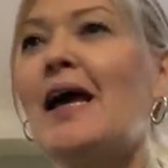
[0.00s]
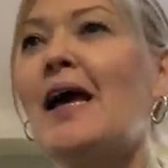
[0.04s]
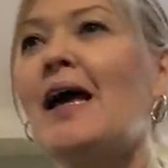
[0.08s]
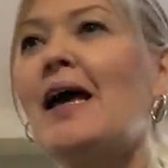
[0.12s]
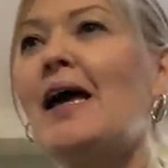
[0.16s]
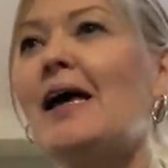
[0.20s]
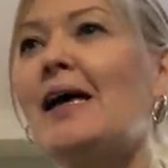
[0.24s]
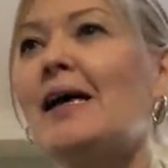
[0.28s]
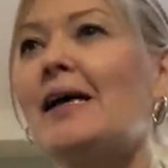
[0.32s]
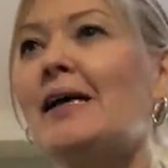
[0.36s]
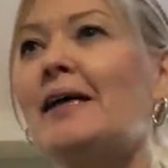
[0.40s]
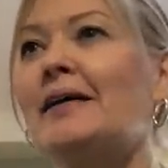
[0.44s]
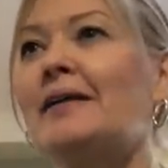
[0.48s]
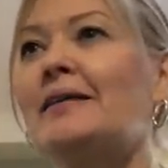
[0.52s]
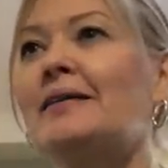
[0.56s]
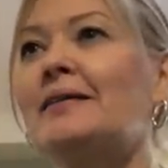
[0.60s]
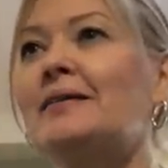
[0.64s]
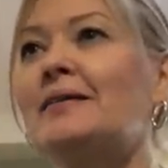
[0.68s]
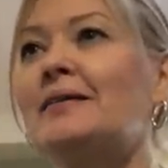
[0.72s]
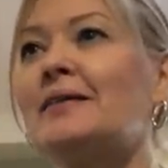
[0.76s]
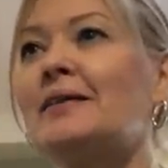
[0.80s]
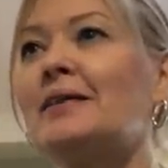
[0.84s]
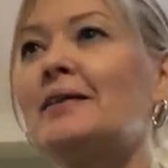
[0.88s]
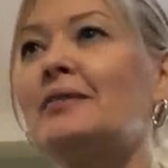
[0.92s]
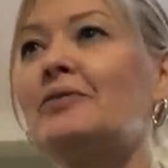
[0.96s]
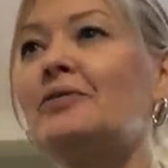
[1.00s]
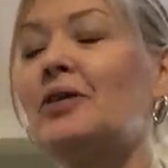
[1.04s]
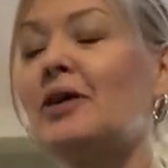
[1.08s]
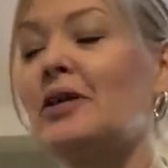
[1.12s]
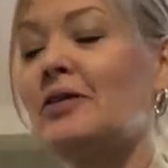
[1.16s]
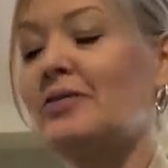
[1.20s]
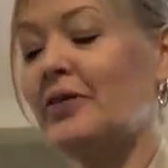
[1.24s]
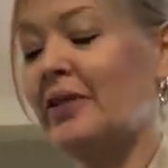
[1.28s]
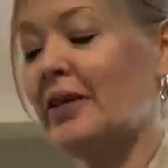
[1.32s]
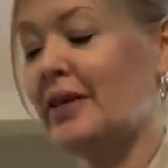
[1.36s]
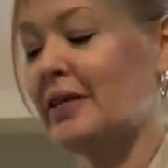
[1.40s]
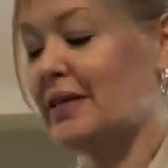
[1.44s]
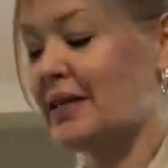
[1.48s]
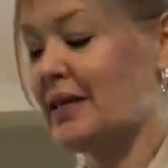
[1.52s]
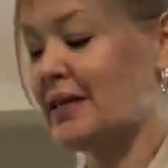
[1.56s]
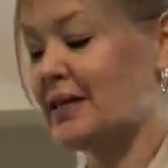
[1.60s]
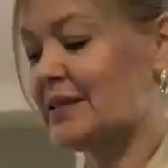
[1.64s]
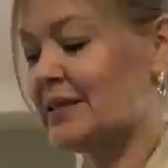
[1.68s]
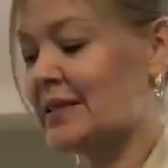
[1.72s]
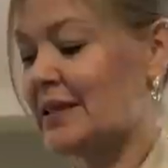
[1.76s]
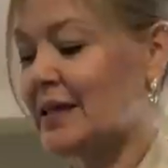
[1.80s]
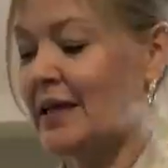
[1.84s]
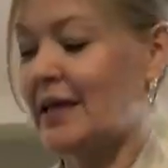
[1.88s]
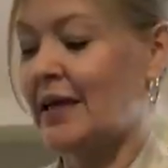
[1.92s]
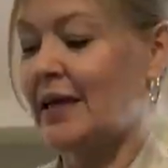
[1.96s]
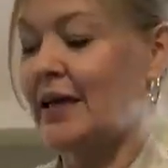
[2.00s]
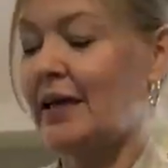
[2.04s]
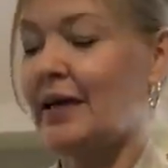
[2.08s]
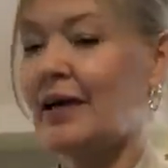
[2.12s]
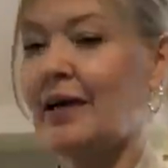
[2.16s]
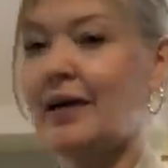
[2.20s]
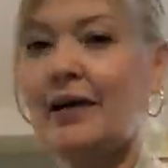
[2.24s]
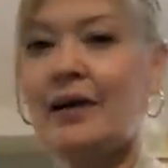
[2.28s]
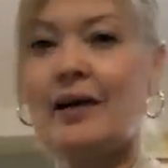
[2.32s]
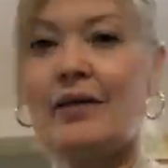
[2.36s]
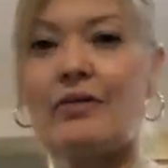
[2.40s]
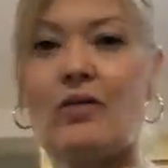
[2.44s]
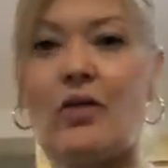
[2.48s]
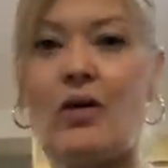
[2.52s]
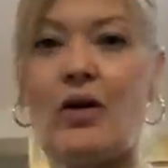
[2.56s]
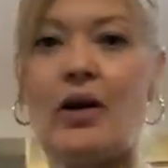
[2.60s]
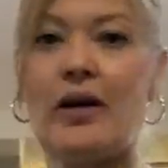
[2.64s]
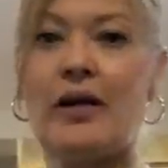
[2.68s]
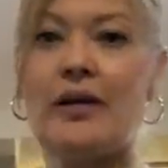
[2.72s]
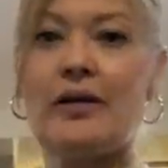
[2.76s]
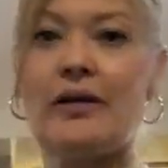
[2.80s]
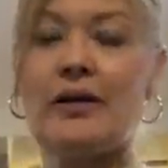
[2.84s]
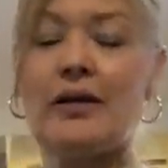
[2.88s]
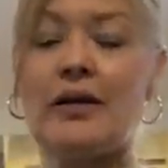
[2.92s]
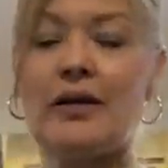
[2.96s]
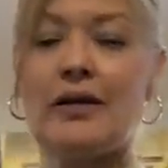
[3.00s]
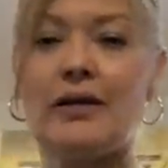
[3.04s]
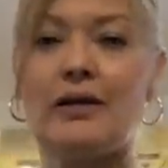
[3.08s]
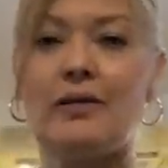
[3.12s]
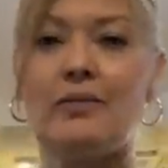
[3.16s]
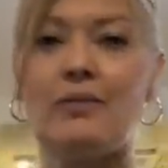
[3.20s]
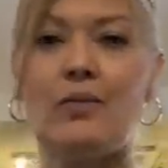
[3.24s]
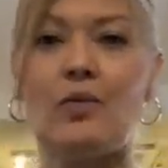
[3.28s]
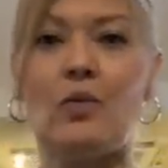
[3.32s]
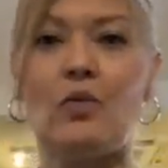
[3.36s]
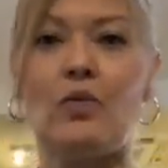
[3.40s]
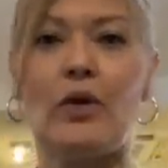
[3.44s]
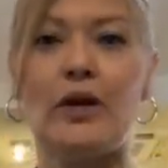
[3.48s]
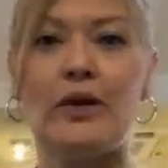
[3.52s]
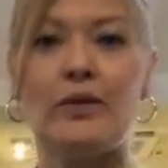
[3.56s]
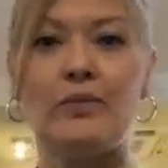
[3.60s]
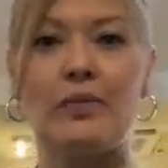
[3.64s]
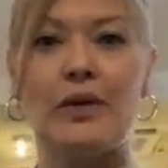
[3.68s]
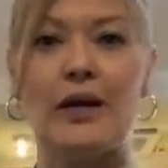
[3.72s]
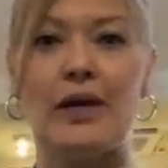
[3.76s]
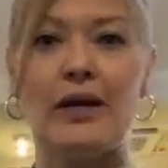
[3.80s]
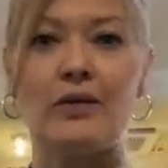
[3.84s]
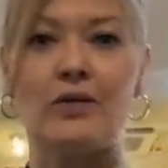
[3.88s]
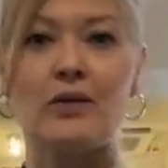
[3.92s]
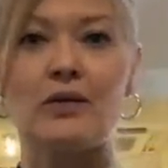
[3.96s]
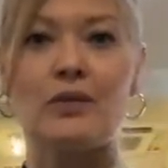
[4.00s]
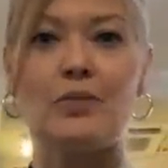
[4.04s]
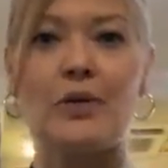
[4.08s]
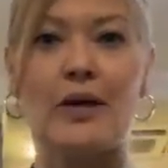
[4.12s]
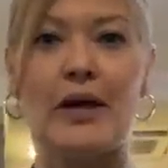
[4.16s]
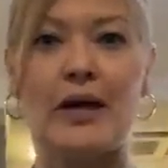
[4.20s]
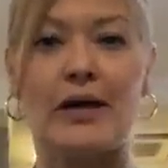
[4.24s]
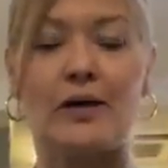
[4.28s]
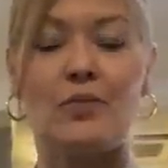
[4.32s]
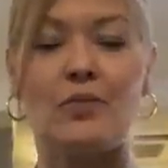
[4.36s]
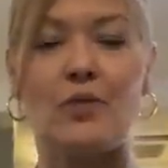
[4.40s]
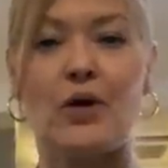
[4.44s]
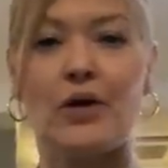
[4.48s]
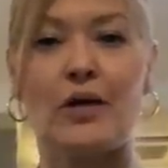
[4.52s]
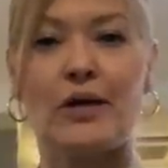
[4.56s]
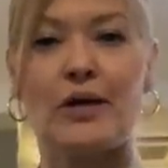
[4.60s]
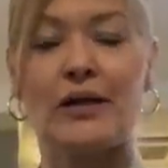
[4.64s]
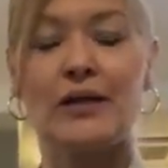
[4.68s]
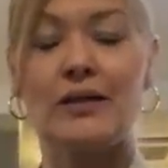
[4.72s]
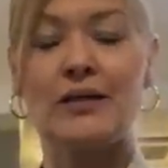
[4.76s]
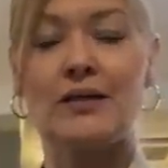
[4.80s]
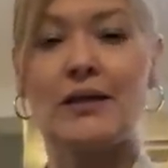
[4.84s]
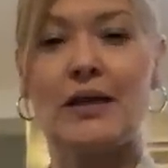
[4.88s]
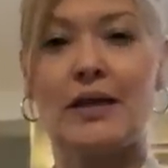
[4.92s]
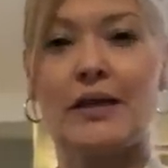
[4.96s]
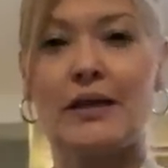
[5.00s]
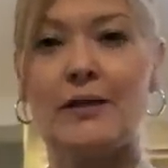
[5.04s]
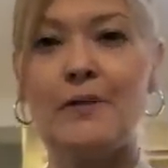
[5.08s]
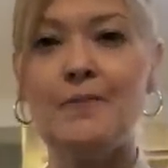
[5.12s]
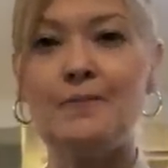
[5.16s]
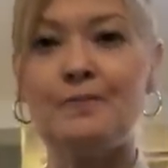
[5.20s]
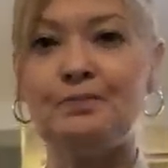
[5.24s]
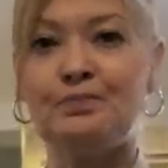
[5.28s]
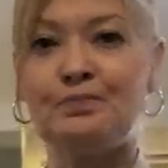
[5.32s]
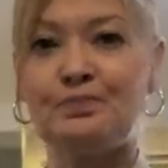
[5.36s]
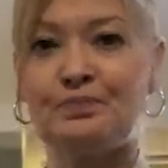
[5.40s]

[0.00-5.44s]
And prop of the day today, I have on um, White House Black Market denim.